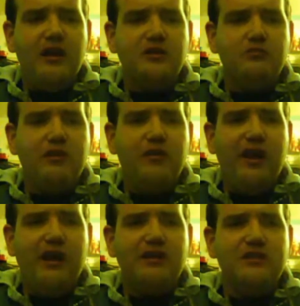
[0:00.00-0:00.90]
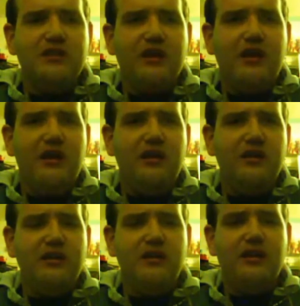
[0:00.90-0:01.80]
As well as
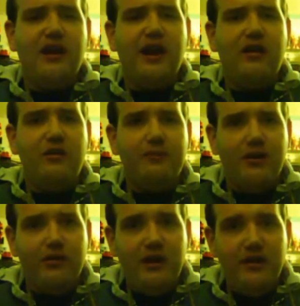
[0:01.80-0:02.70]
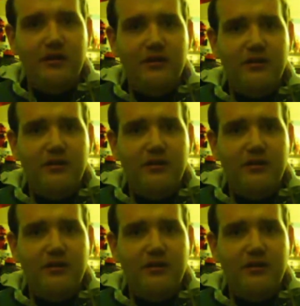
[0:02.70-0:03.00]
thankful their outer beauty.